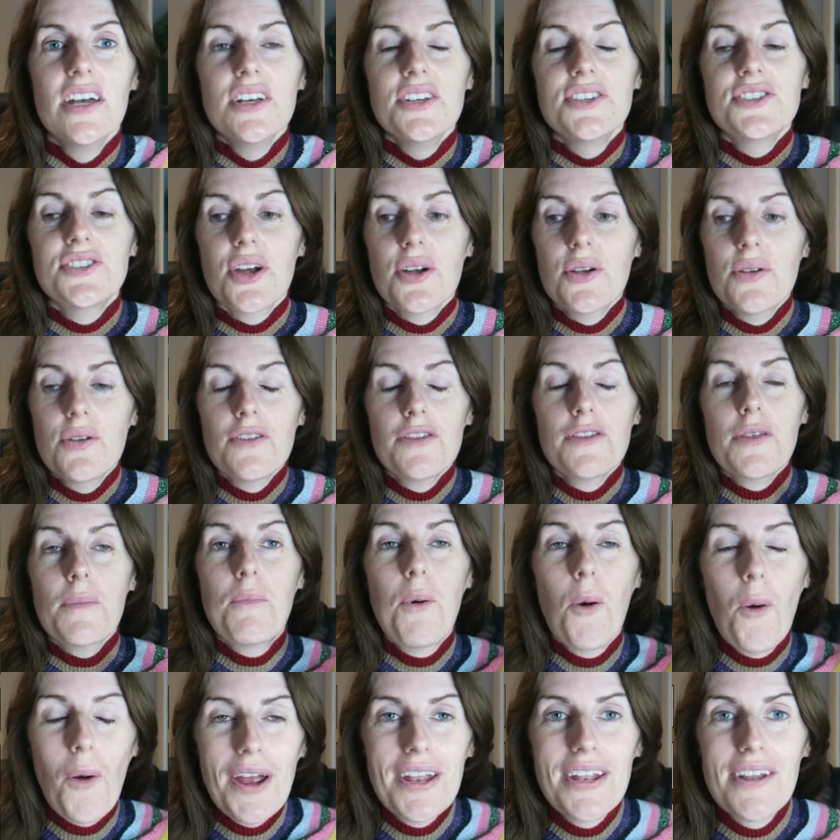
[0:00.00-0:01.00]
So the
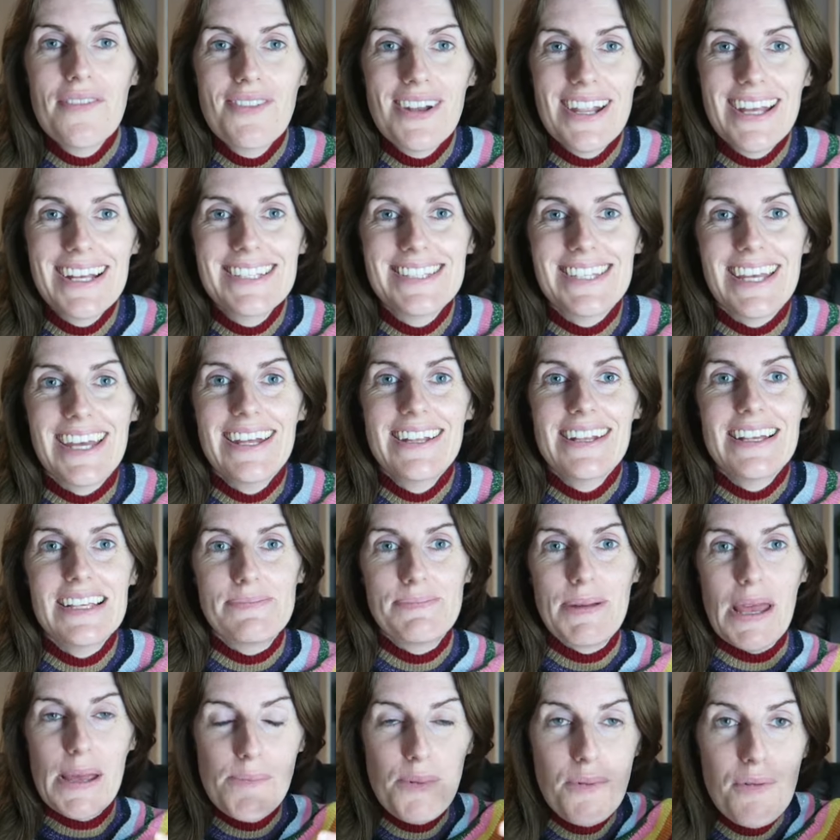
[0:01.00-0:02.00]
point of LinkedIn is
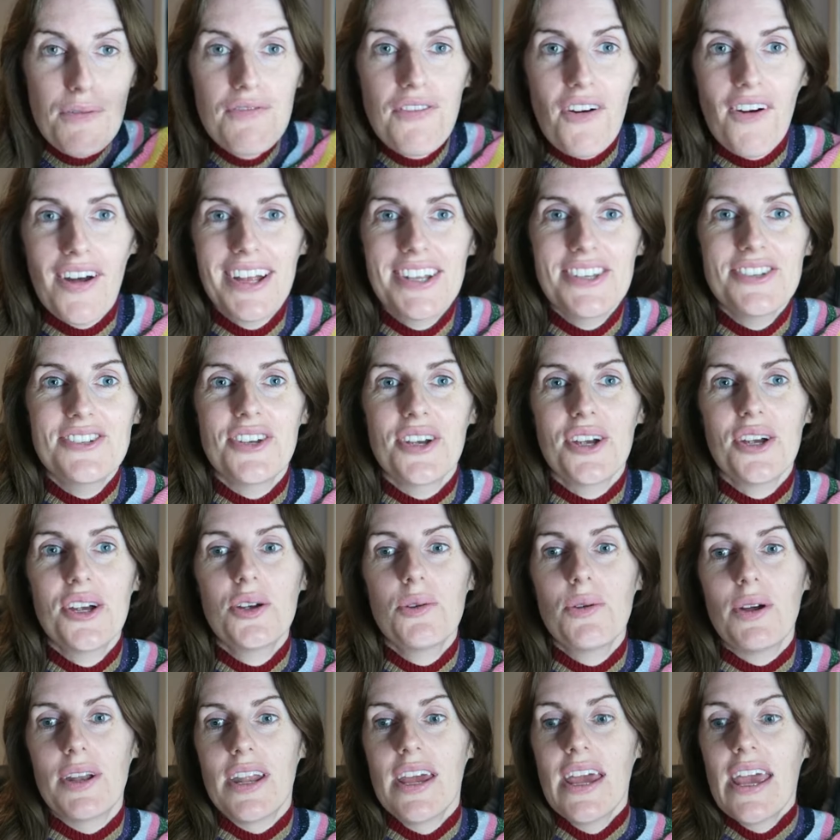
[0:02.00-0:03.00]
people find
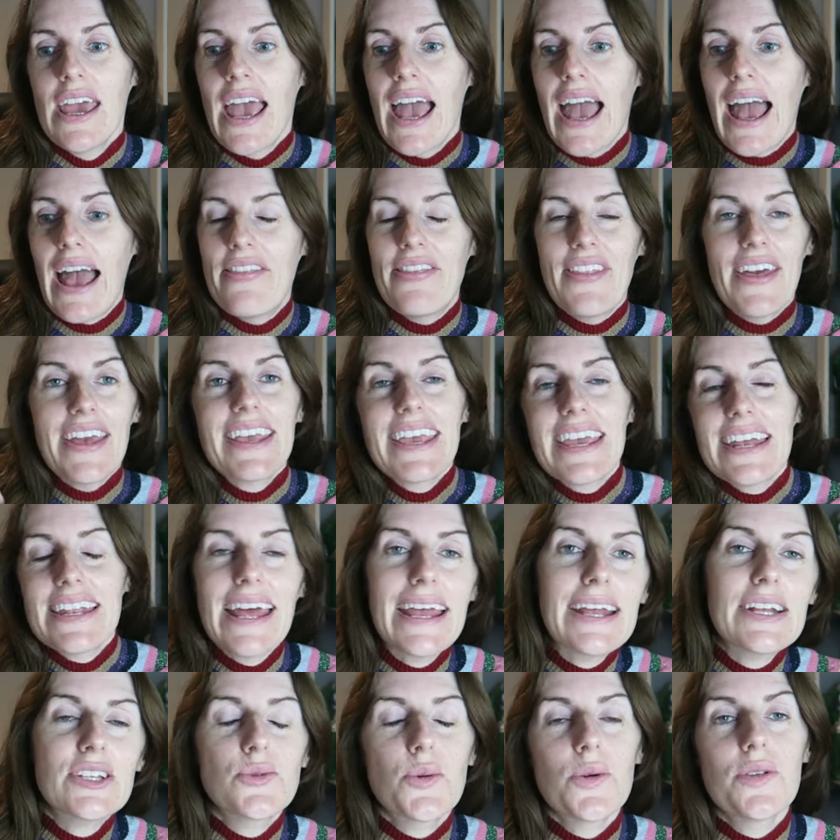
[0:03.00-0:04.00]
you and they
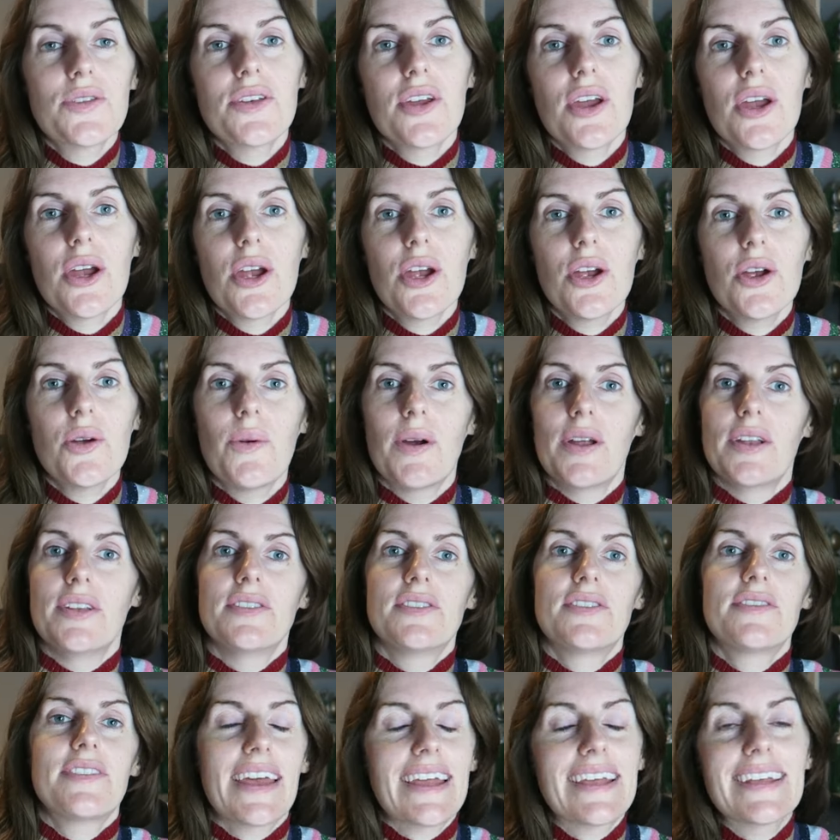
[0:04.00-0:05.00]
connect with you
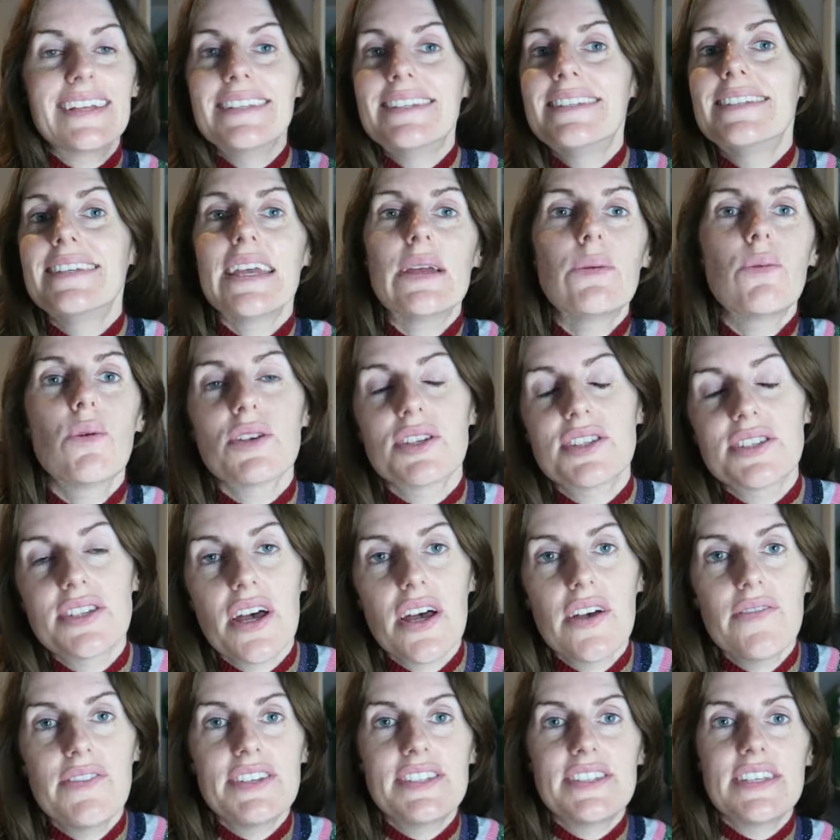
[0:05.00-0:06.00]
and they can see what
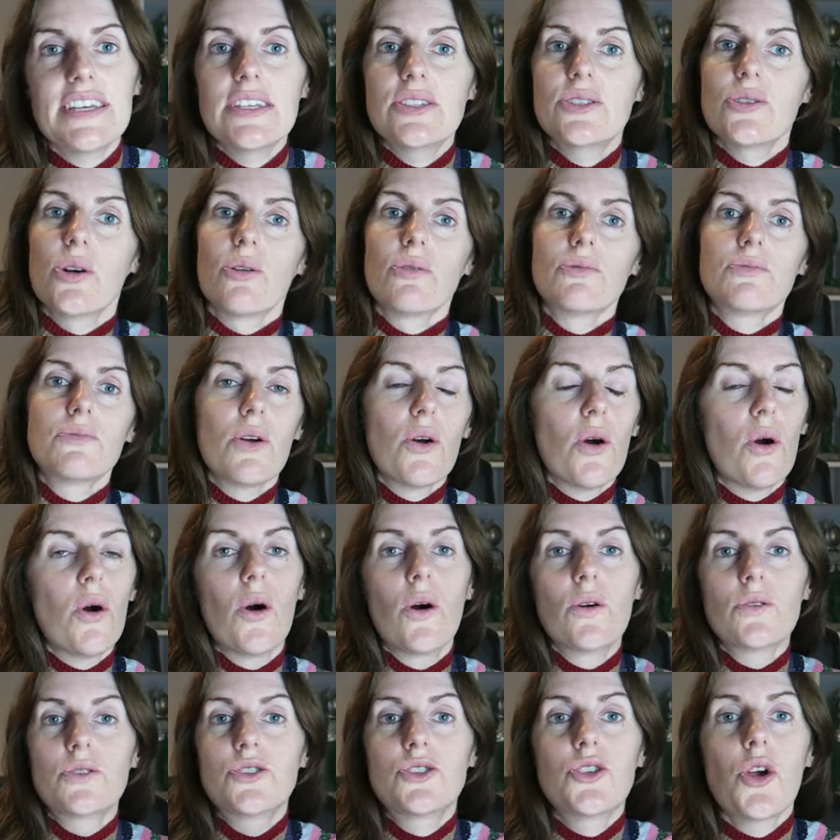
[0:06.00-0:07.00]
services
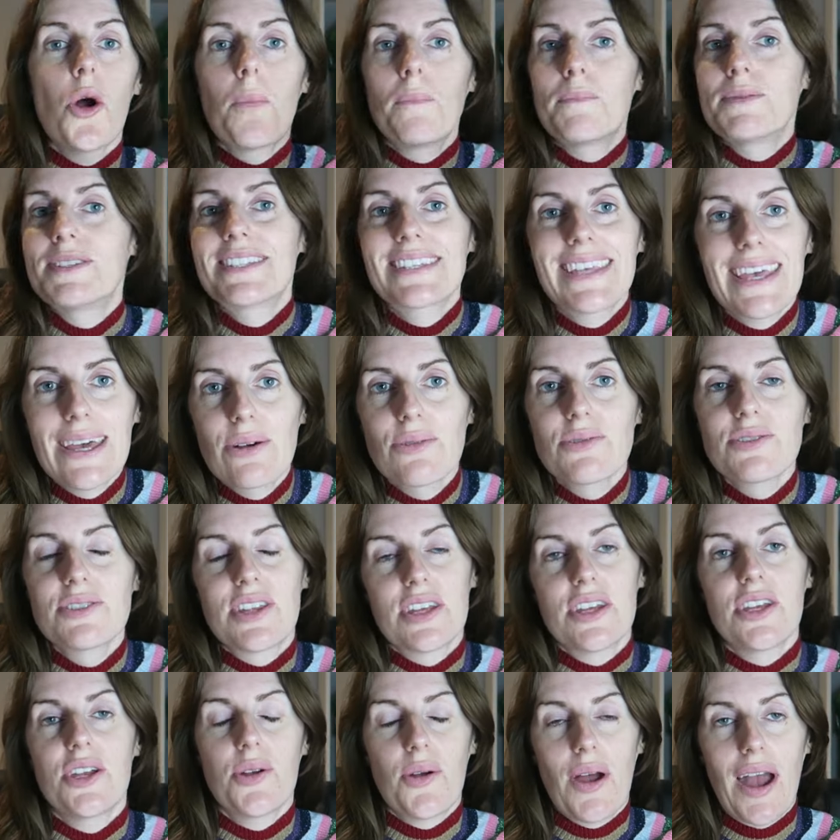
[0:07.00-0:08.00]
or job skills
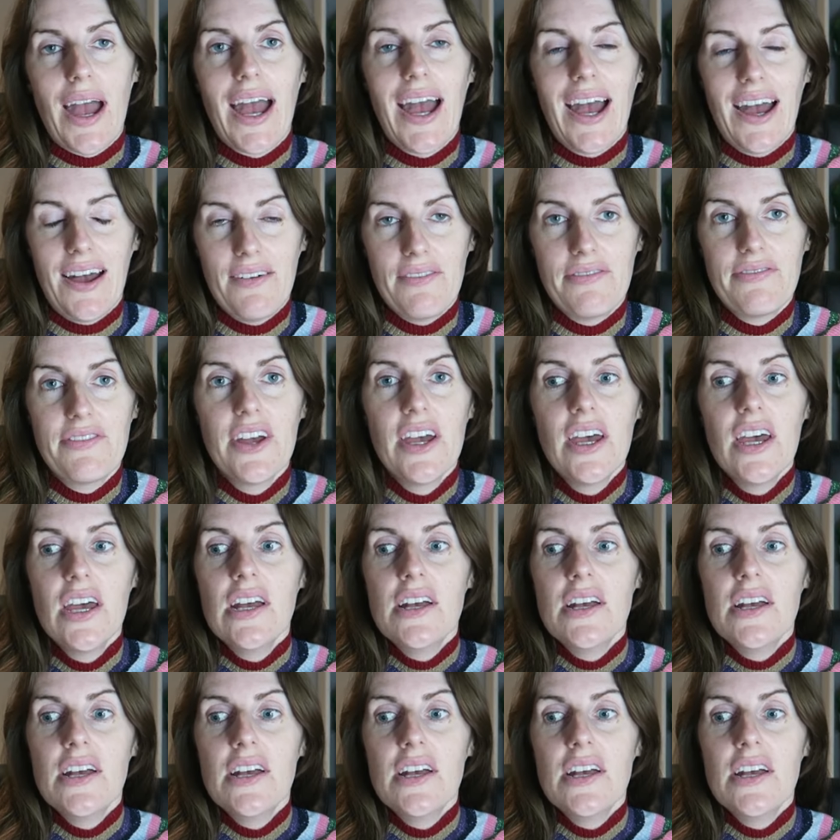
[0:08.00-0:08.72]
that you have.